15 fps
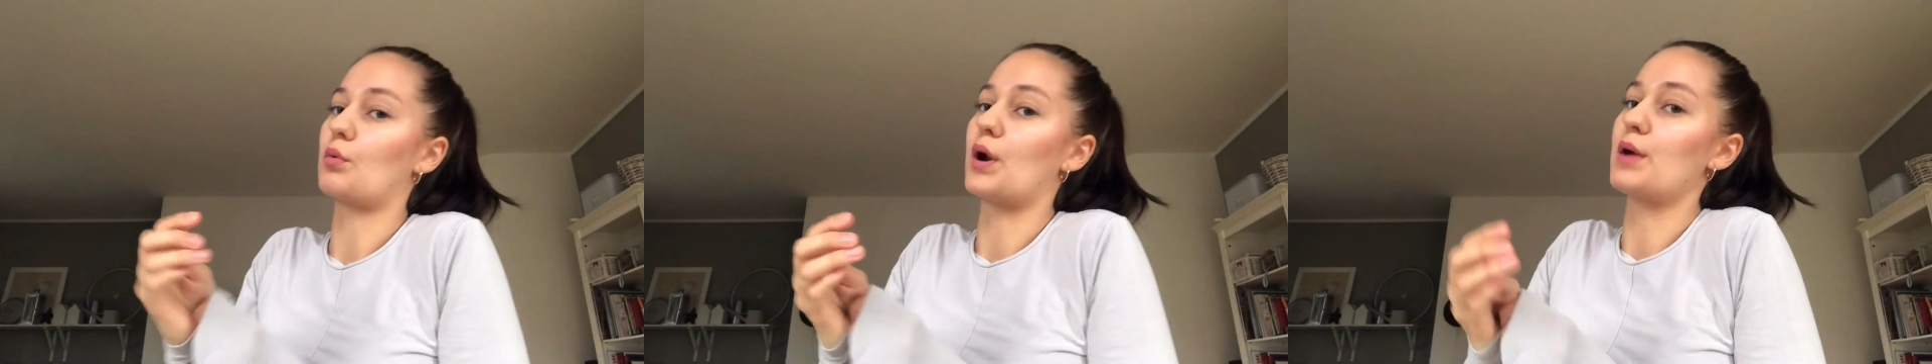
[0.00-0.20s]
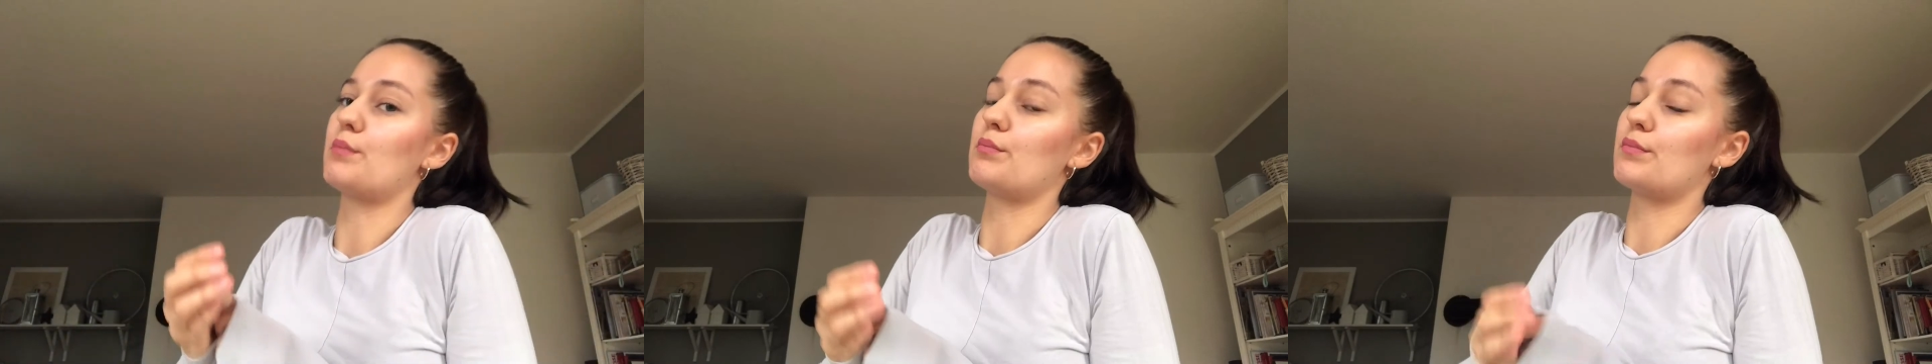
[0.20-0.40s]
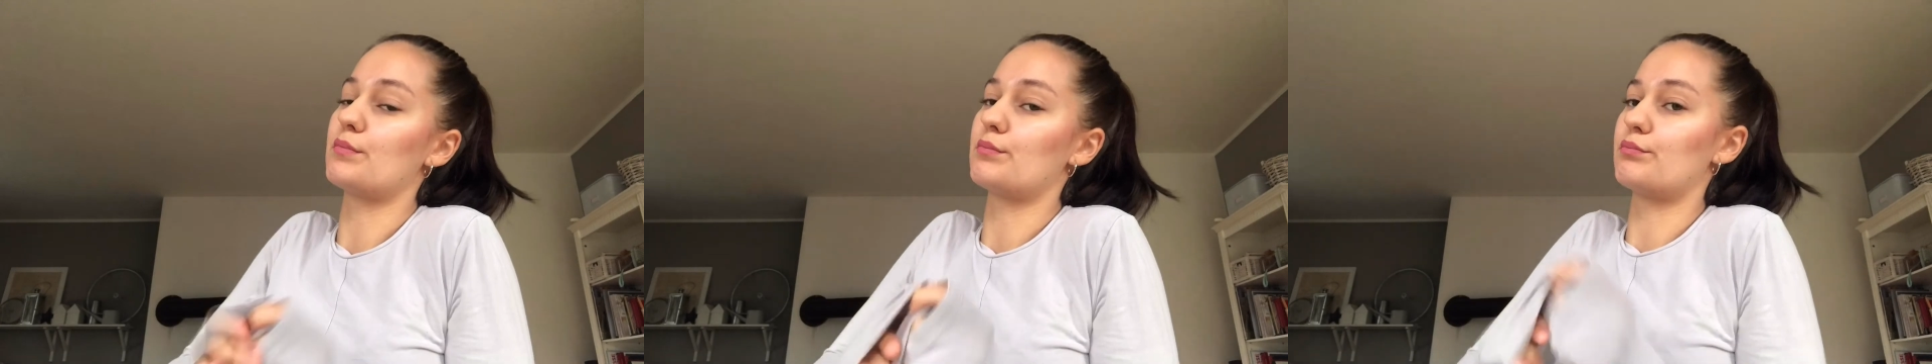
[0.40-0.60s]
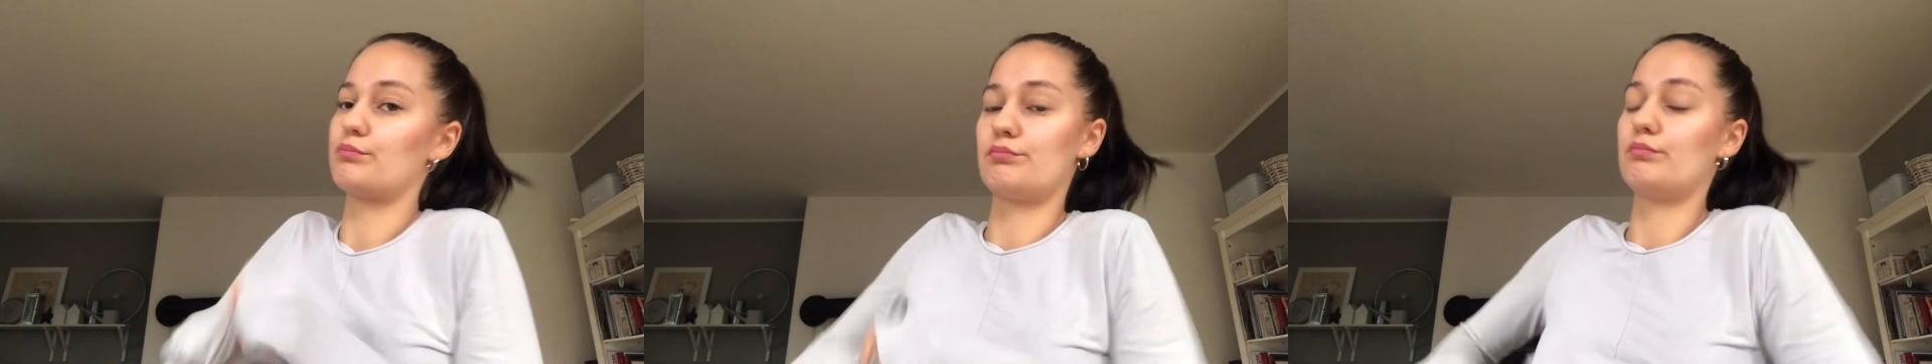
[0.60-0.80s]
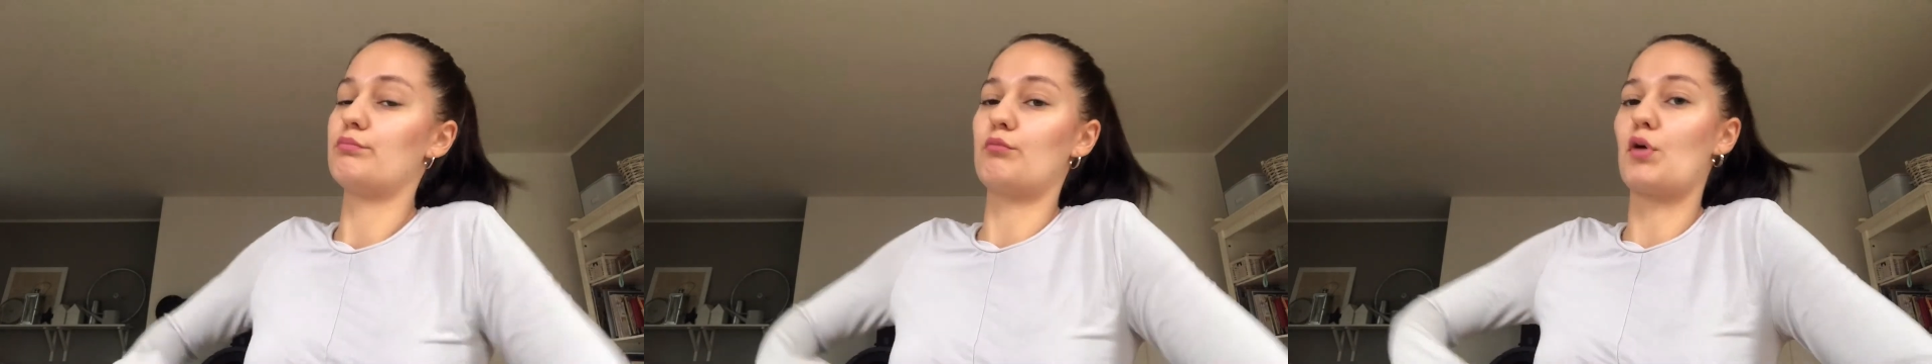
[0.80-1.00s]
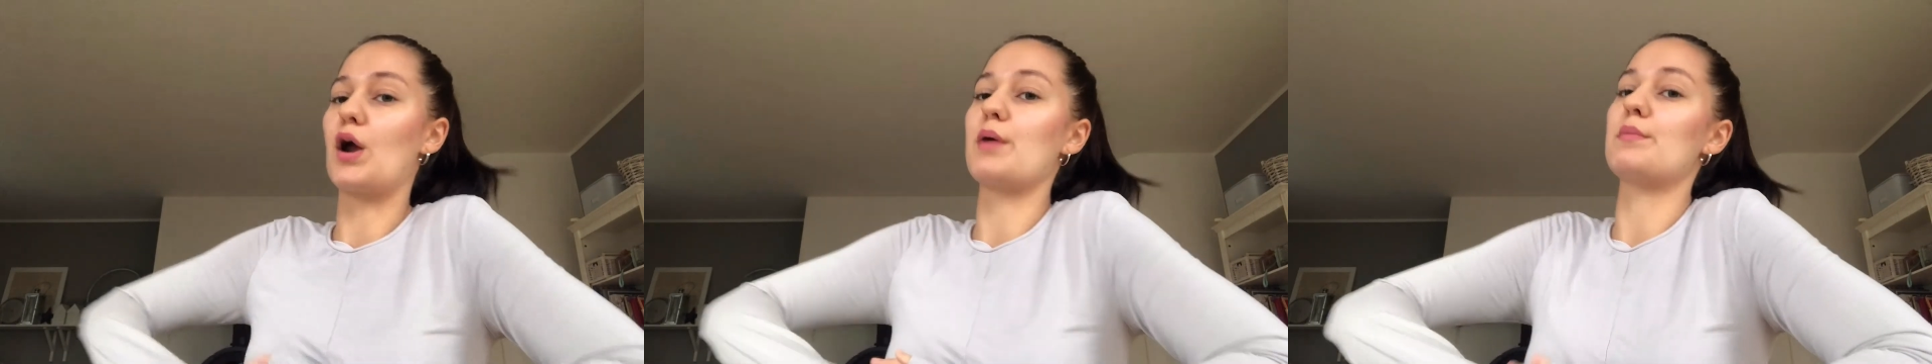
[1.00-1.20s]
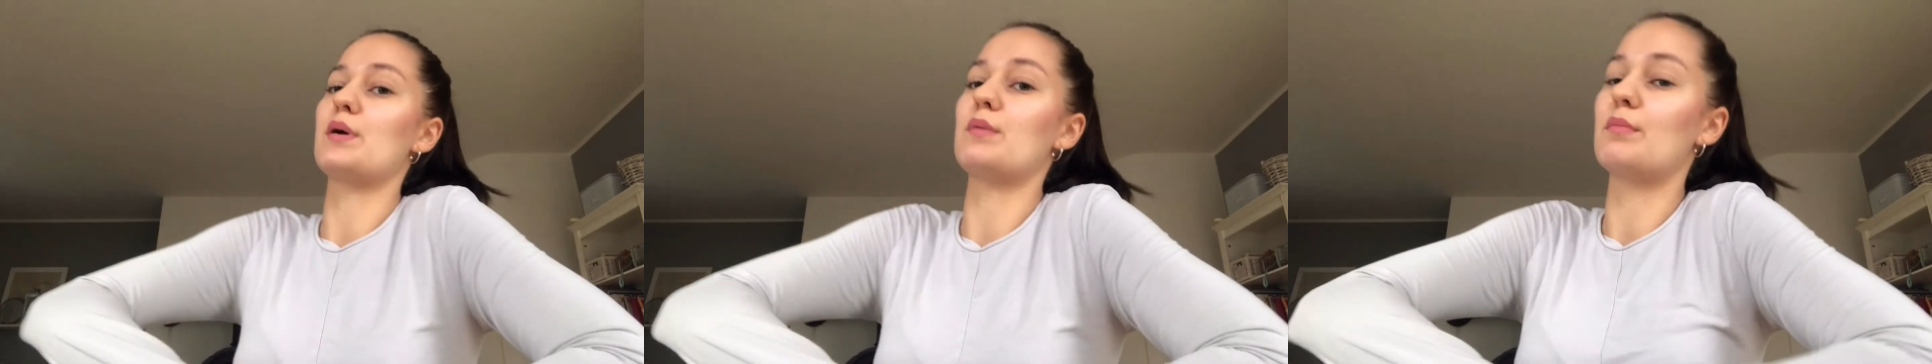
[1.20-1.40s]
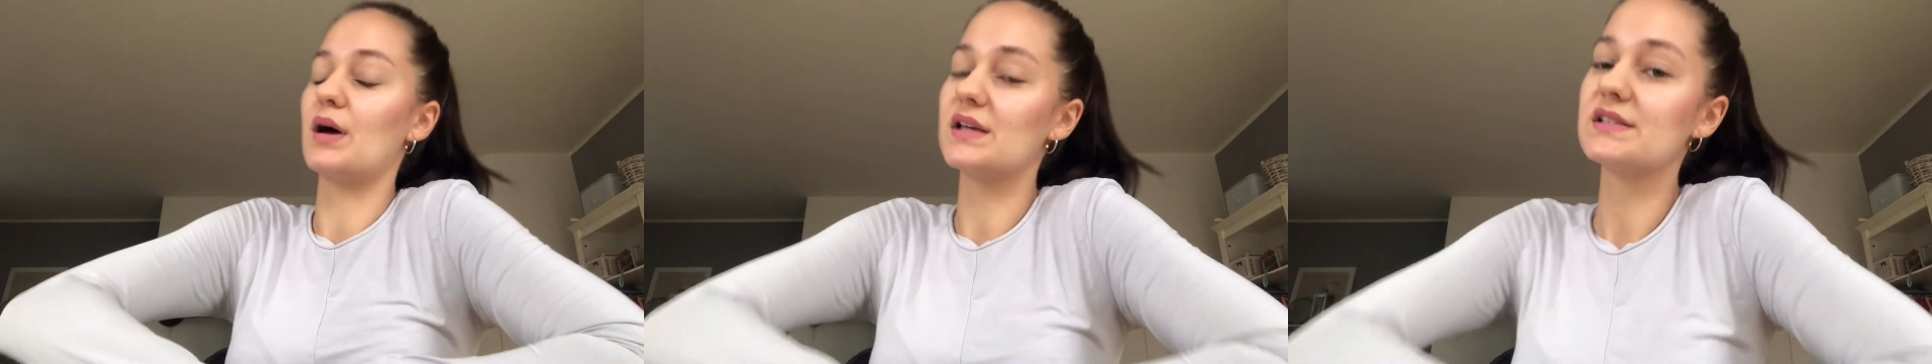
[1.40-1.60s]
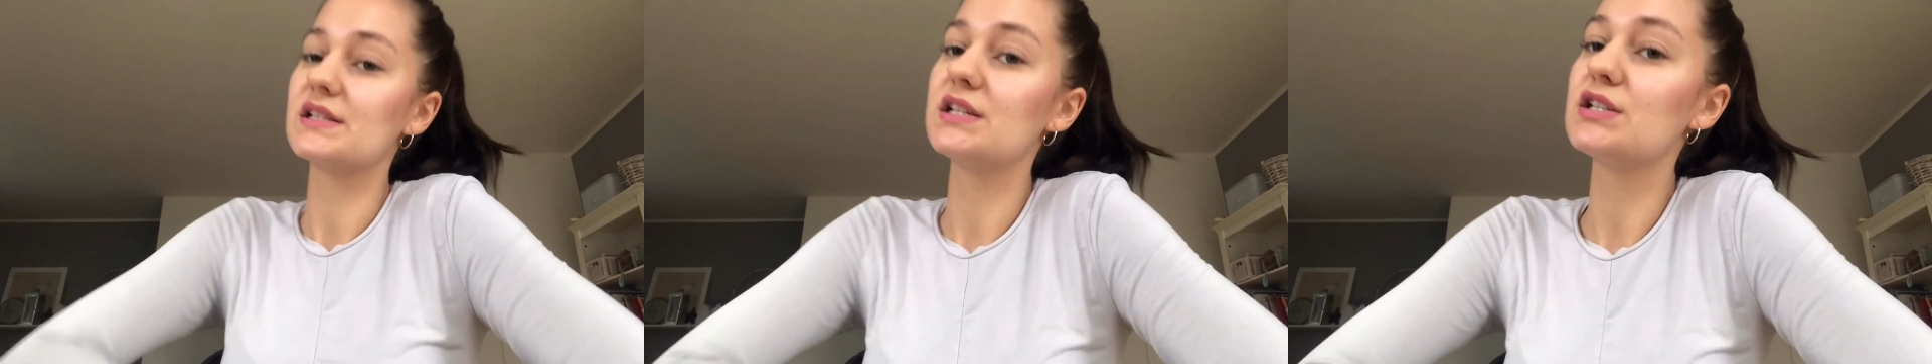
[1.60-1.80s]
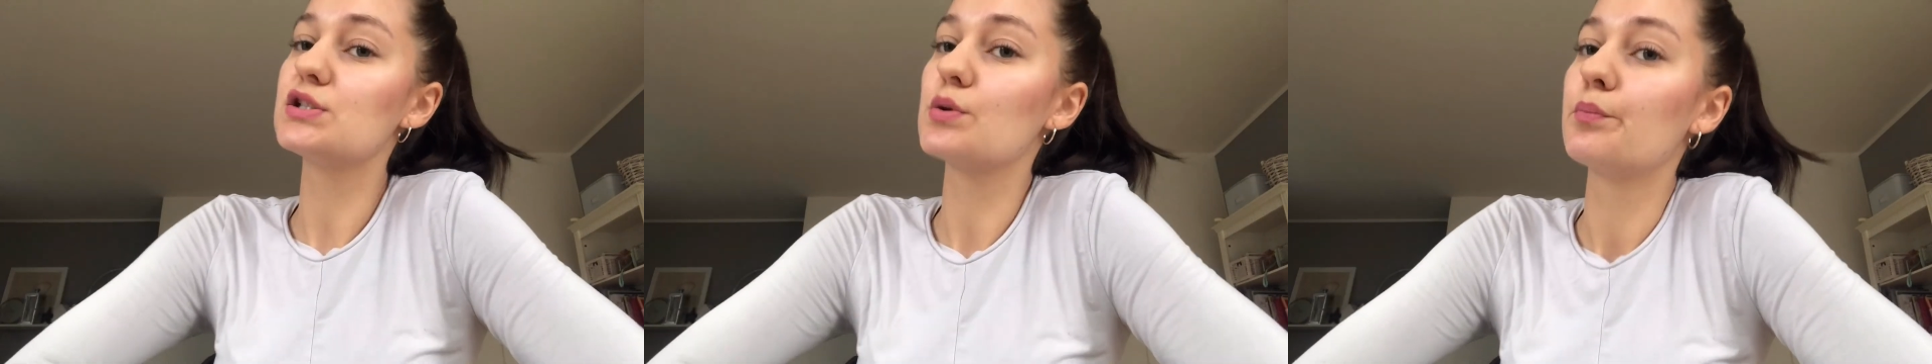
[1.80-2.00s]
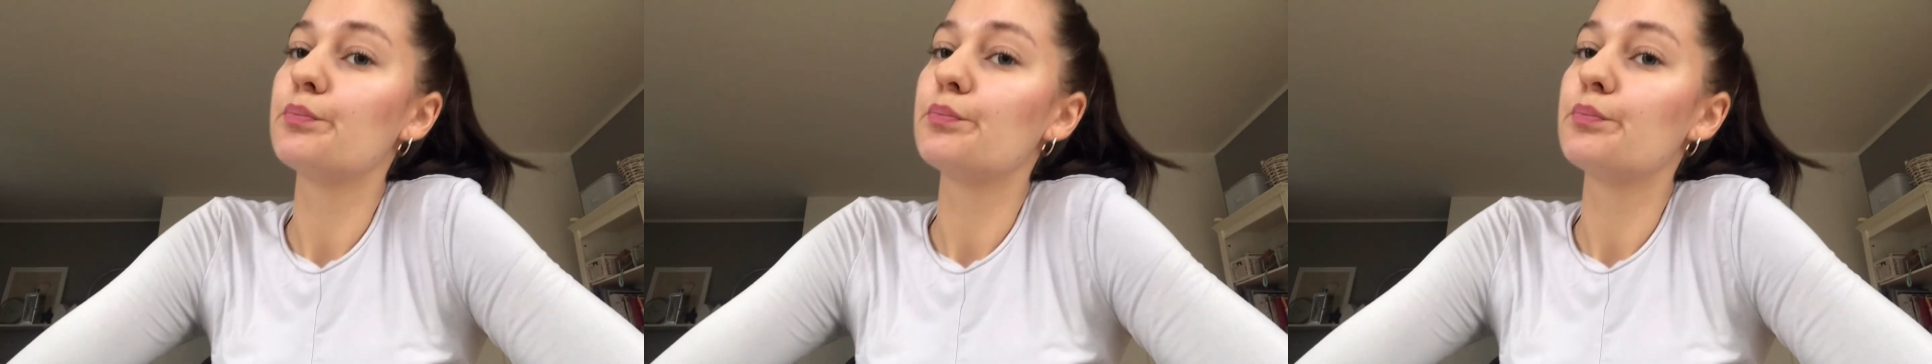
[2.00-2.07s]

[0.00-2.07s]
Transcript: write me a message.